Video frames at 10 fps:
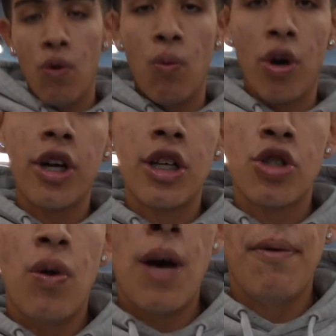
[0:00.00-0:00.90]
we're going to
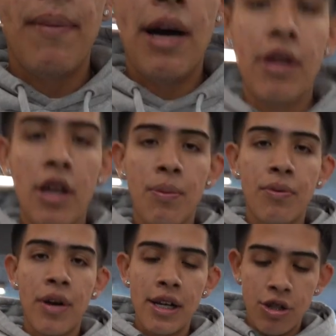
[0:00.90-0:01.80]
swap them out and
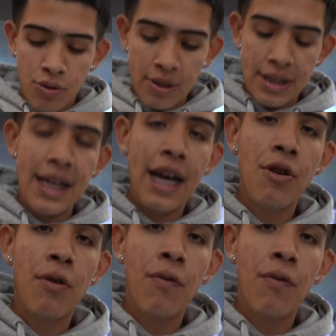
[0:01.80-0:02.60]
upgrade it to a standard